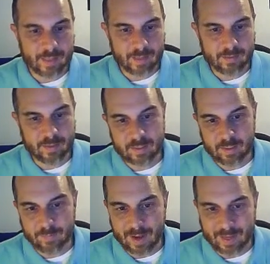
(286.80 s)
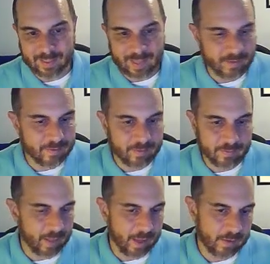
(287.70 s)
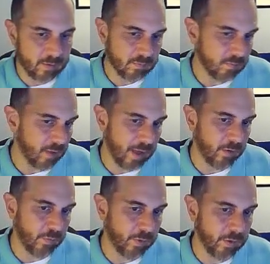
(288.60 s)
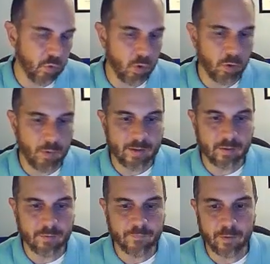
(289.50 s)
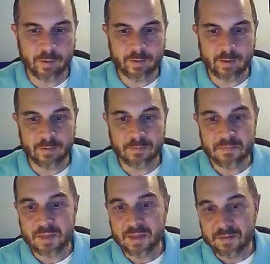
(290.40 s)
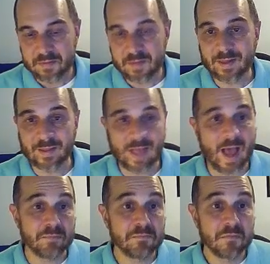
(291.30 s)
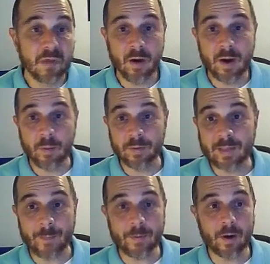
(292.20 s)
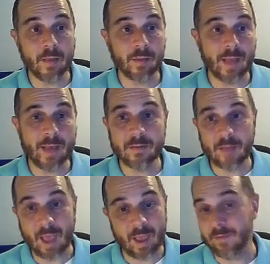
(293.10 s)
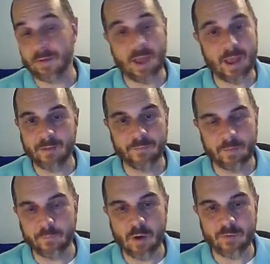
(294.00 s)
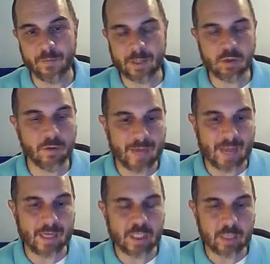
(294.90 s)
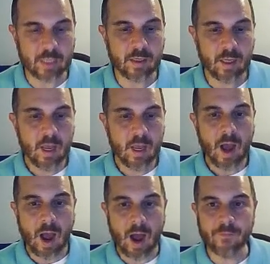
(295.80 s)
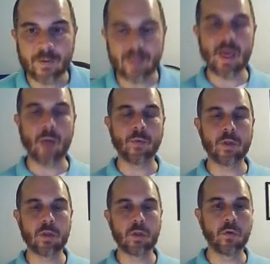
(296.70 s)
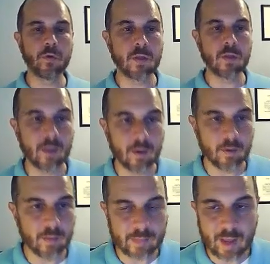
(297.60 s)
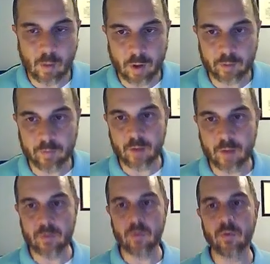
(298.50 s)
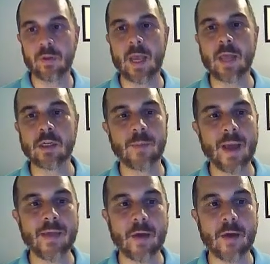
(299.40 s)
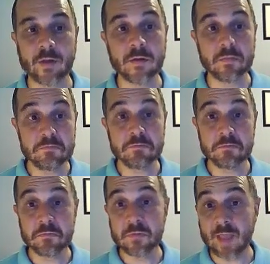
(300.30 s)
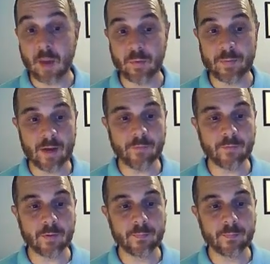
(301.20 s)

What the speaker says: says the stima, I guess, is like, I don't know, where the doorway to the furnace is. Seems like a lot. All right, we'll stop here. Nonetheless, if you have a picture of an ancient oven that was used, like the hot water heater that was used in the ancient bathhouses, that would be helpful.